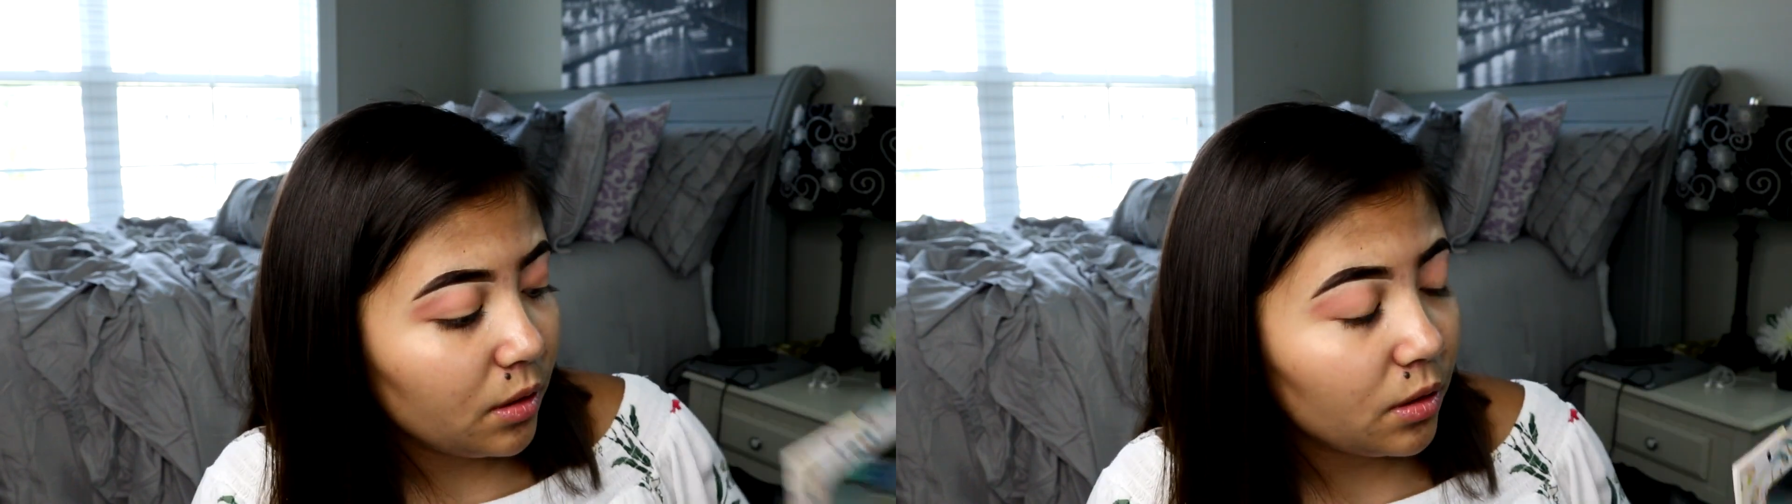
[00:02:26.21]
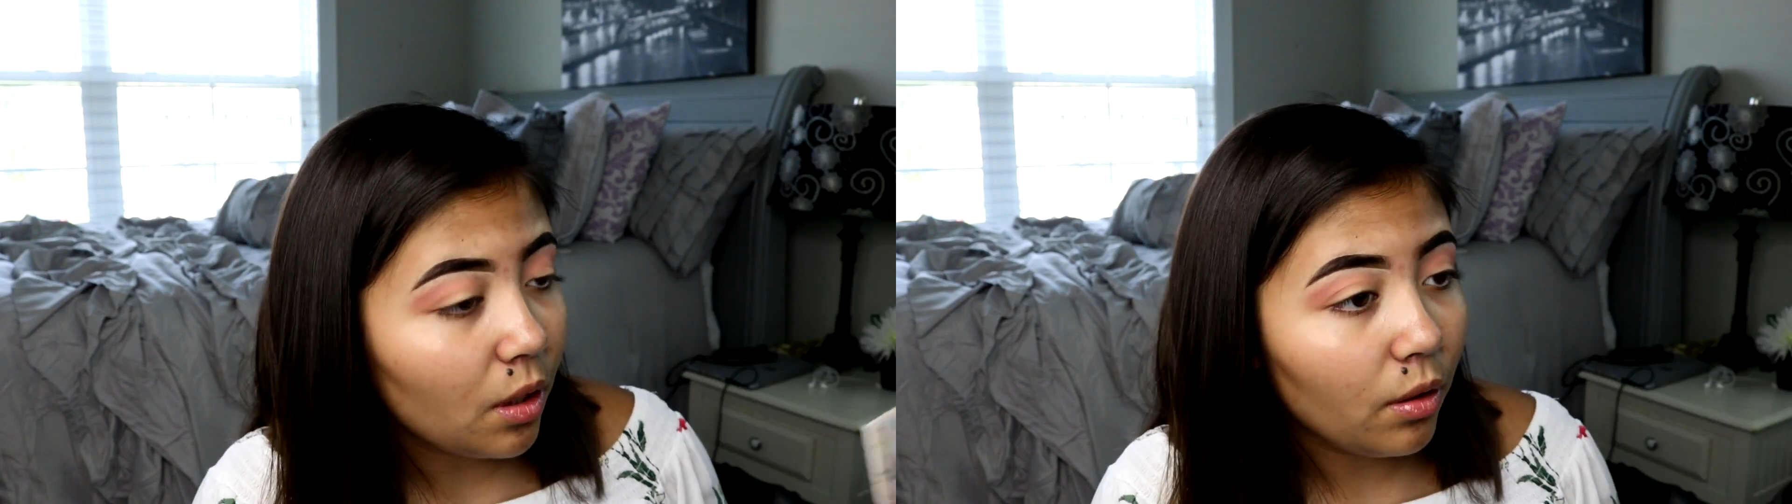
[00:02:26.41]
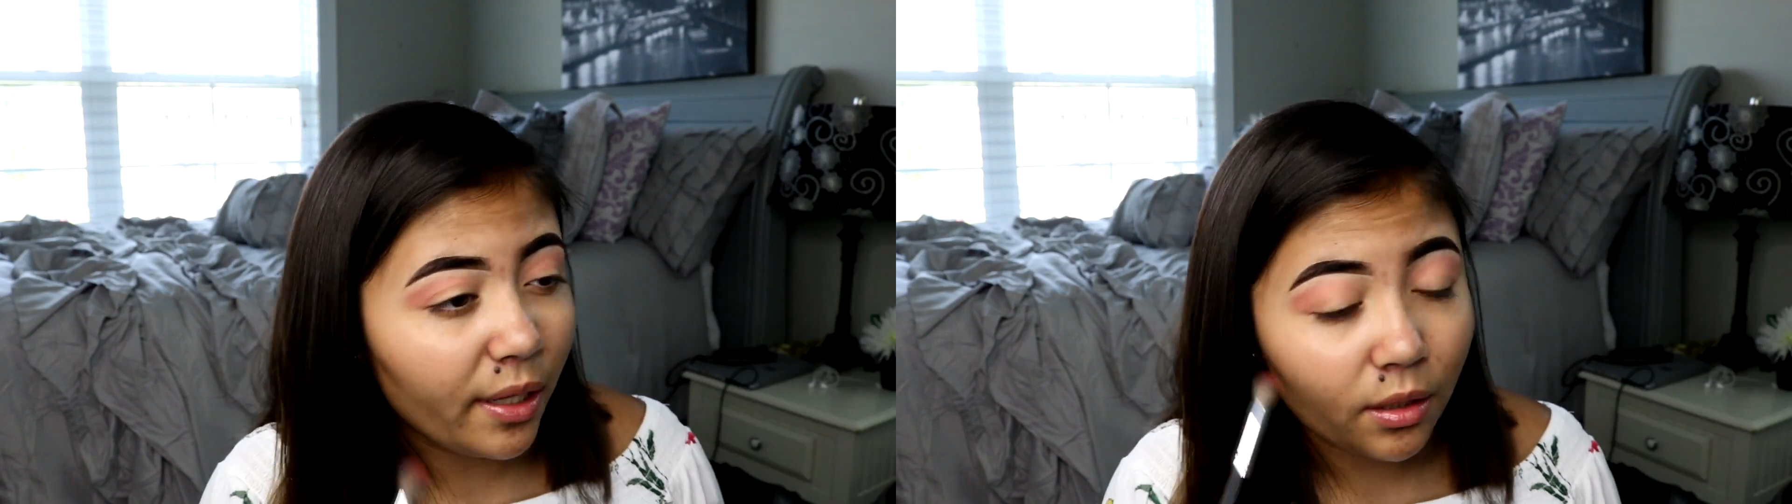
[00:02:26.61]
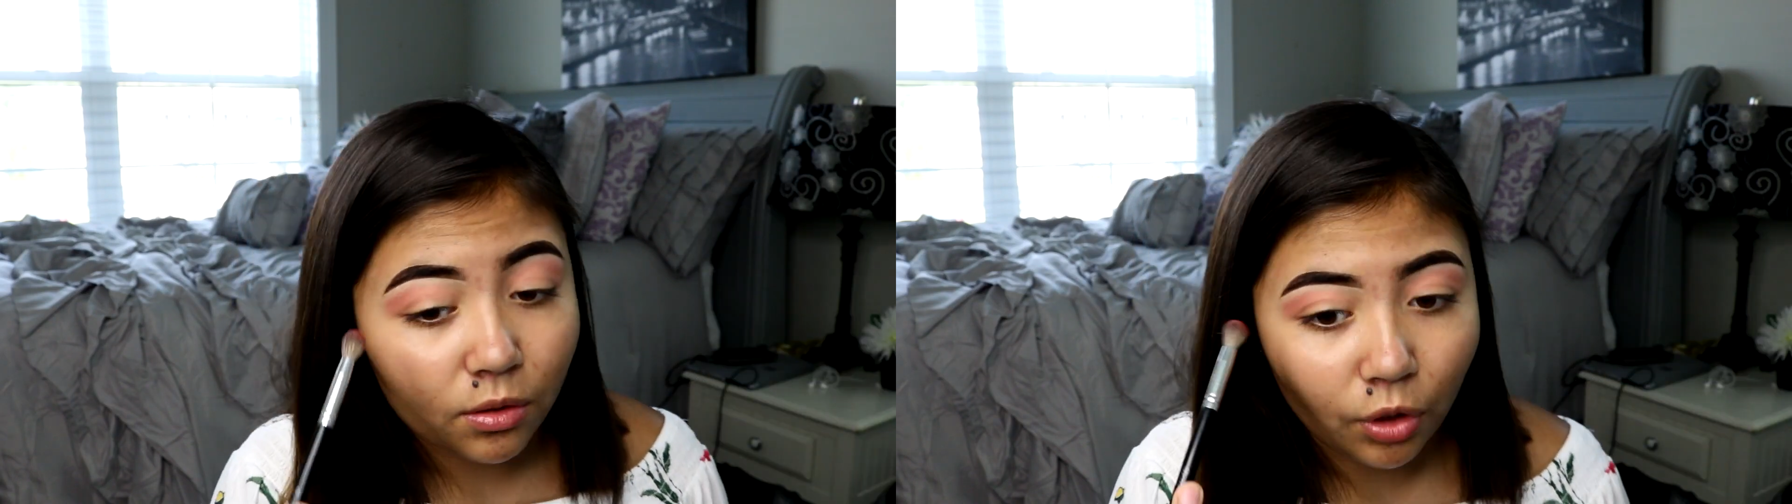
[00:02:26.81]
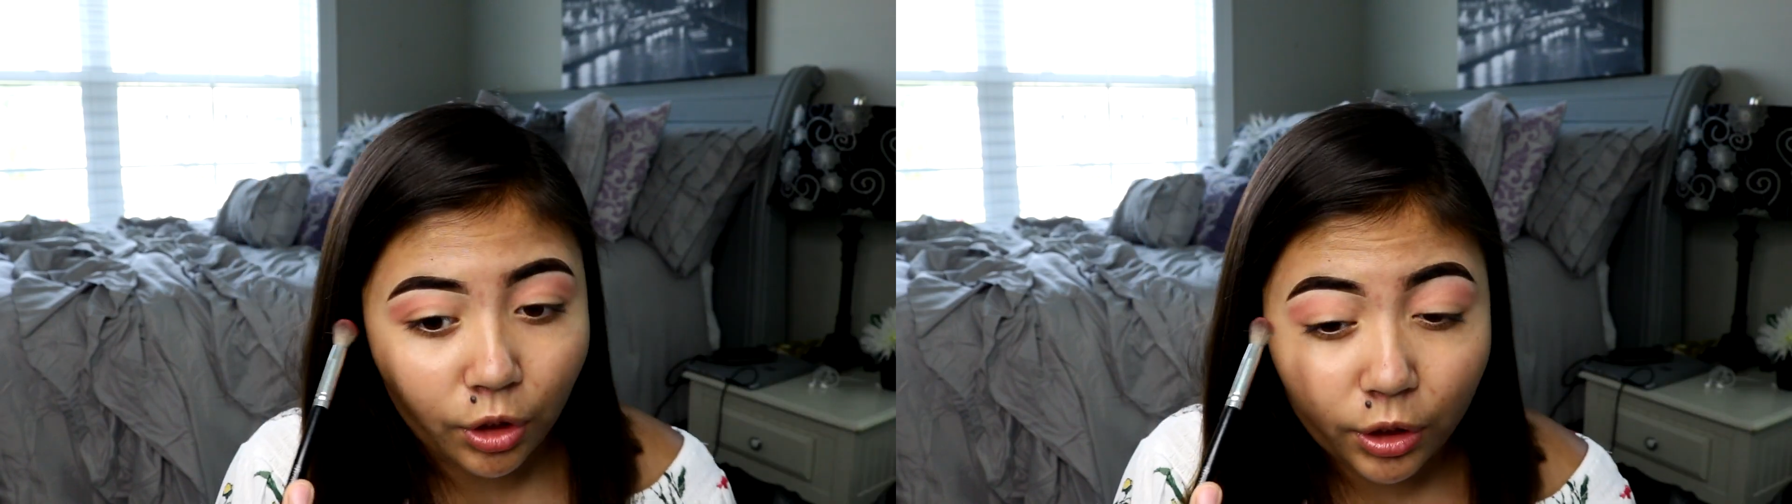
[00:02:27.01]
so like
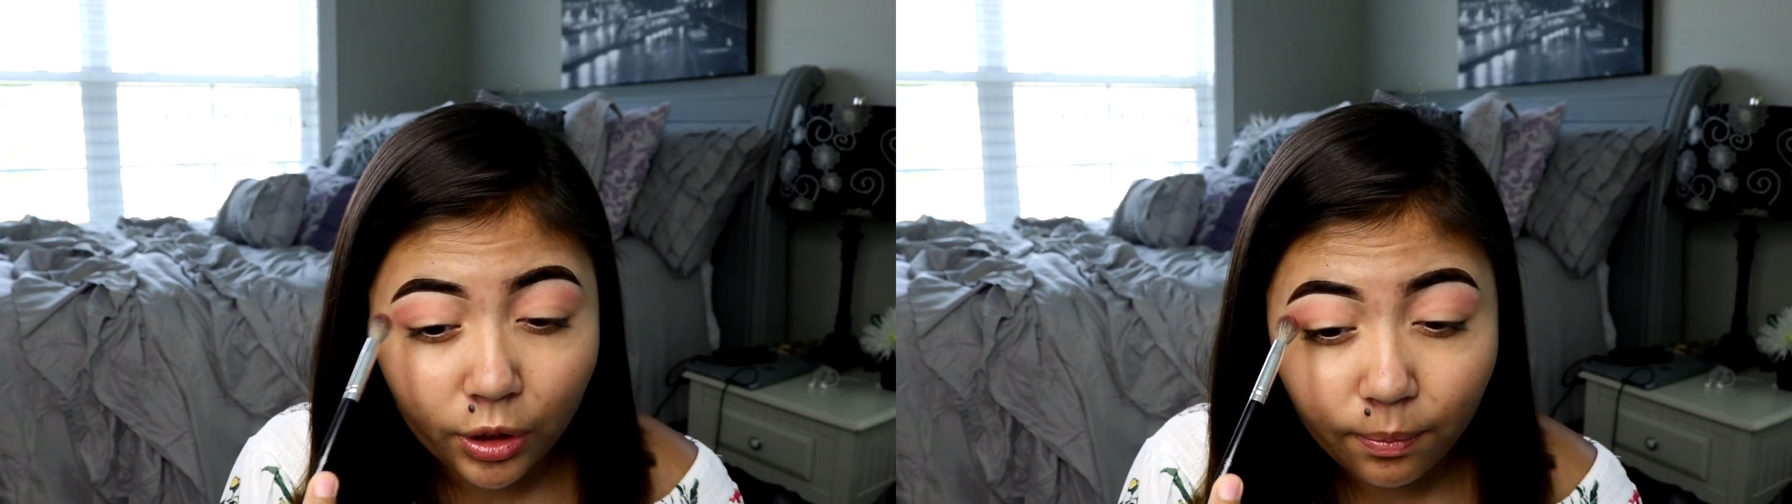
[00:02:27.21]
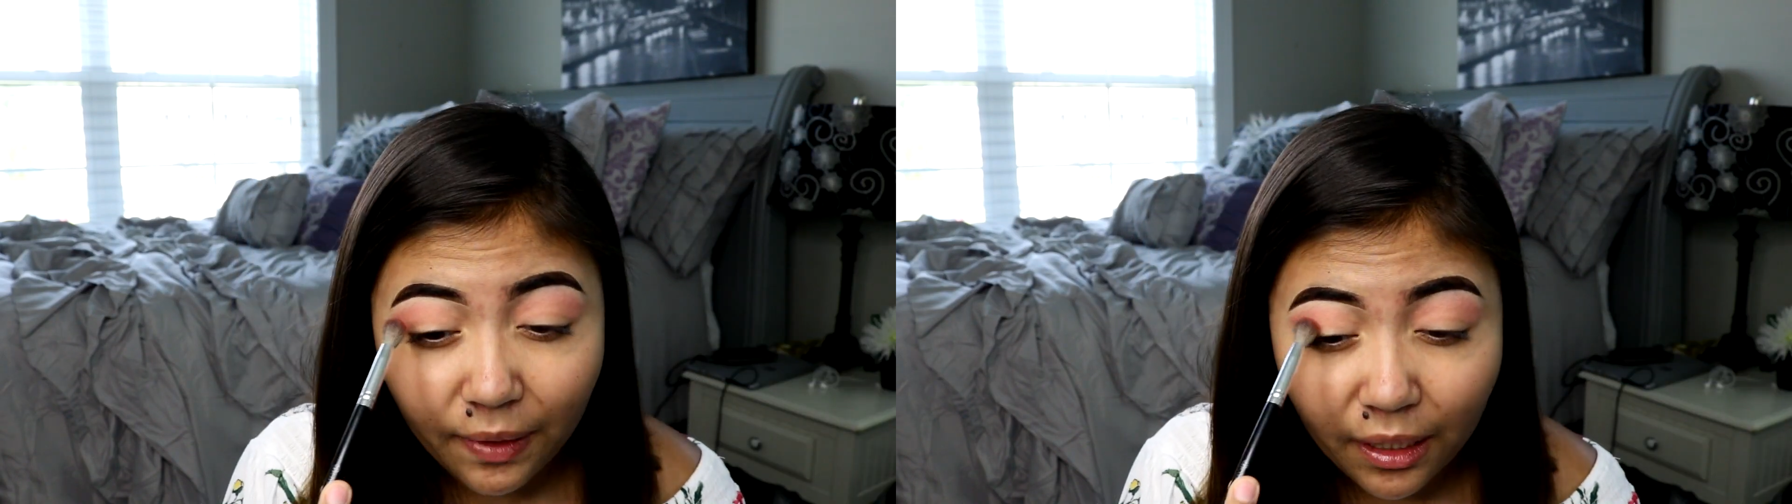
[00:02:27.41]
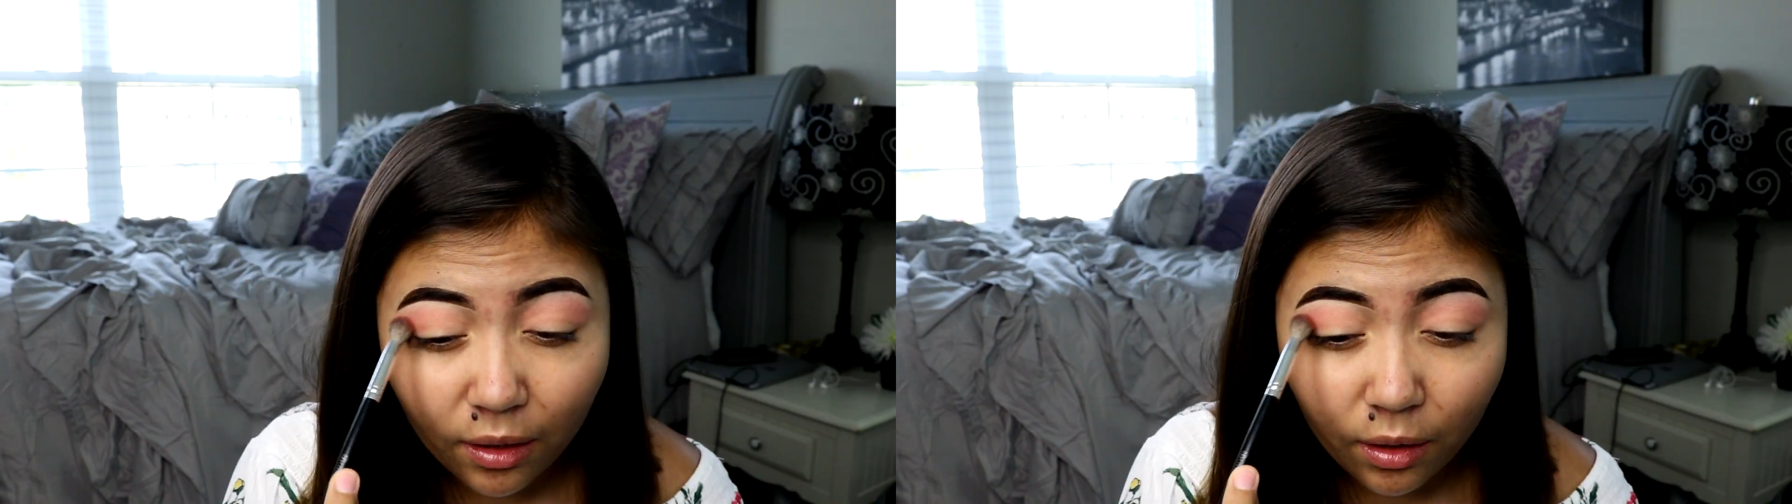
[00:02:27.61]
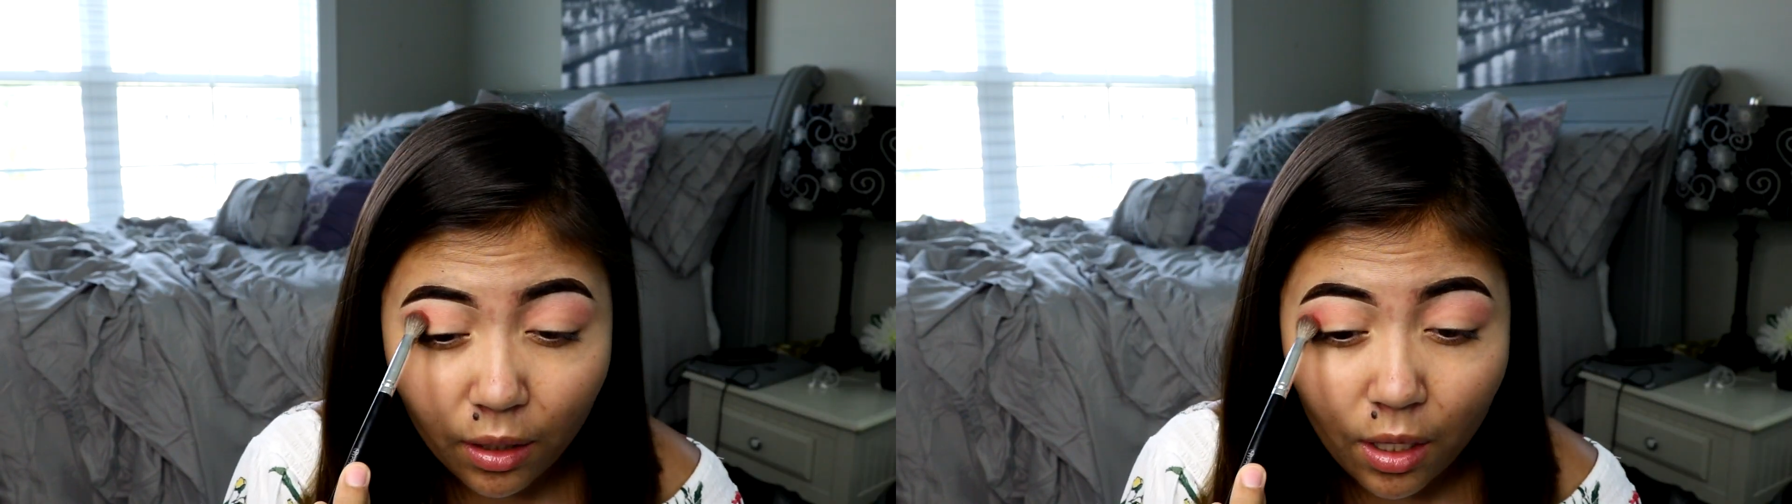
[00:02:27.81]
a darker pink.